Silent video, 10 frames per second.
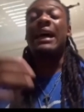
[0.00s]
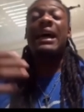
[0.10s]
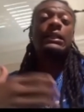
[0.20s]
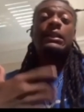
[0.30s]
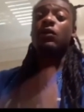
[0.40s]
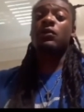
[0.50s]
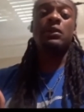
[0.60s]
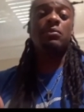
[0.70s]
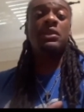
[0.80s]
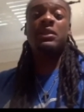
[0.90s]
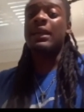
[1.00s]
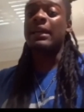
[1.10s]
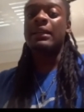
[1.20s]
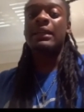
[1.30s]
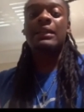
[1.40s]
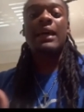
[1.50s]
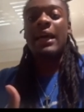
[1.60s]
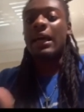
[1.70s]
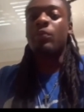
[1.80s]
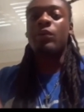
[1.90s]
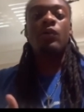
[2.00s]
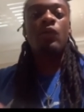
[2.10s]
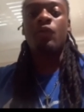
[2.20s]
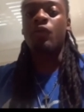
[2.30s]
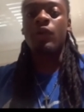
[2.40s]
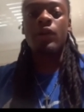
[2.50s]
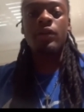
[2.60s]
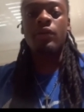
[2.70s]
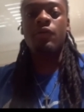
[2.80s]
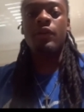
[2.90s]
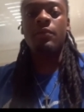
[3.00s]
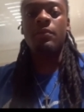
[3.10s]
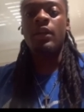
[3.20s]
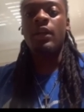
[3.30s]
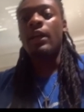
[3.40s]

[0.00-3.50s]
talk to him just like this. I ain't got to put on no front. You feel me?